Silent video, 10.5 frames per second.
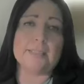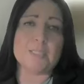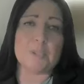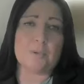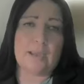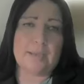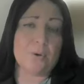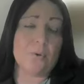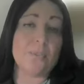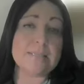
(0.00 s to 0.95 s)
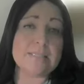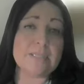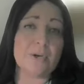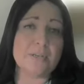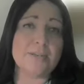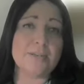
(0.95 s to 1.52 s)
And so I know that's
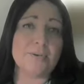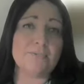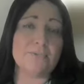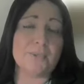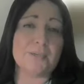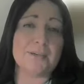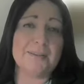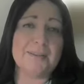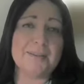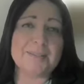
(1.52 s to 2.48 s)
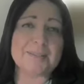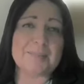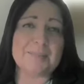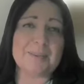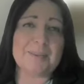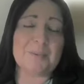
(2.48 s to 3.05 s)
hard to hear for
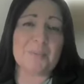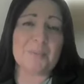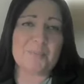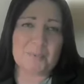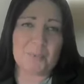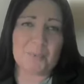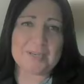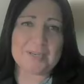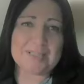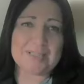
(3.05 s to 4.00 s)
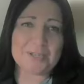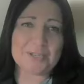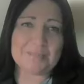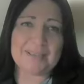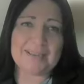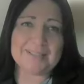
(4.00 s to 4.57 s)
some organizational
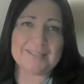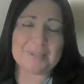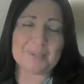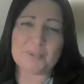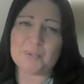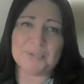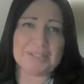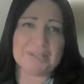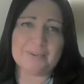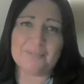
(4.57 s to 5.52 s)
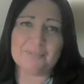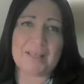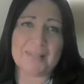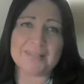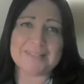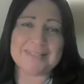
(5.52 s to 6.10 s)
minds who love
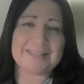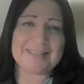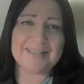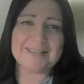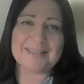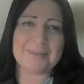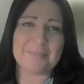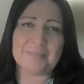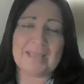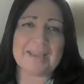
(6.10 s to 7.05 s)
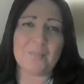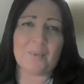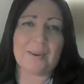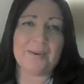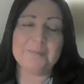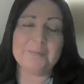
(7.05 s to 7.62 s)
policy and black and
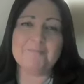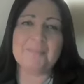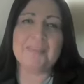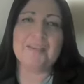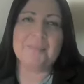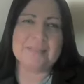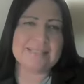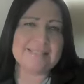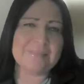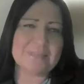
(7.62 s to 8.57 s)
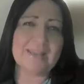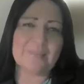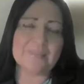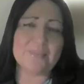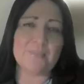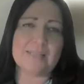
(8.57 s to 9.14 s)
white, but
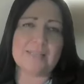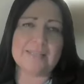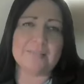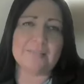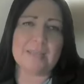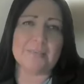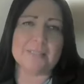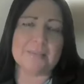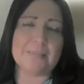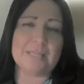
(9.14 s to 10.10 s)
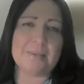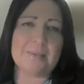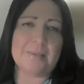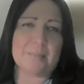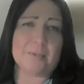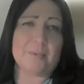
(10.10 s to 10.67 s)
sometimes we need to be able to meet
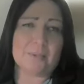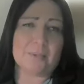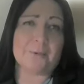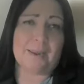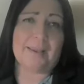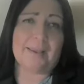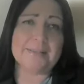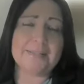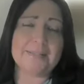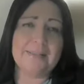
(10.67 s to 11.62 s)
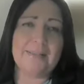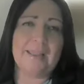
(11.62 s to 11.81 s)
people where they're at.